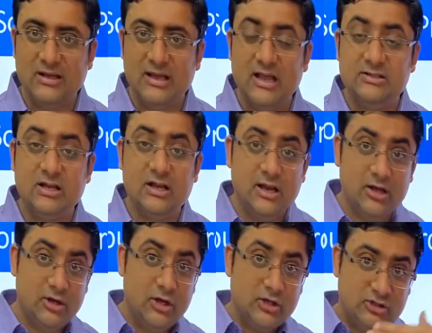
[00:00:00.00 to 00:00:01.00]
Is it clear?
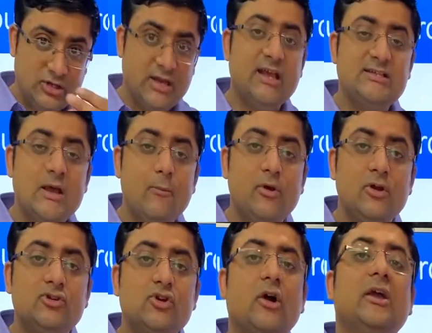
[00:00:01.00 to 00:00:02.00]
So next time when you're
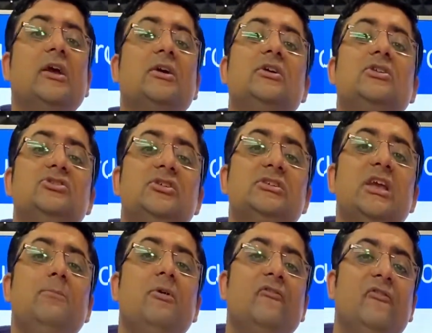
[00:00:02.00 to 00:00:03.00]
talking, just
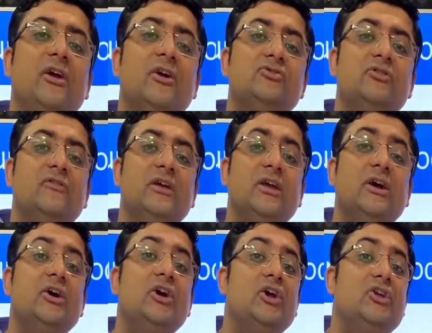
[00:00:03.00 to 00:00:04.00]
keep your fingers over here.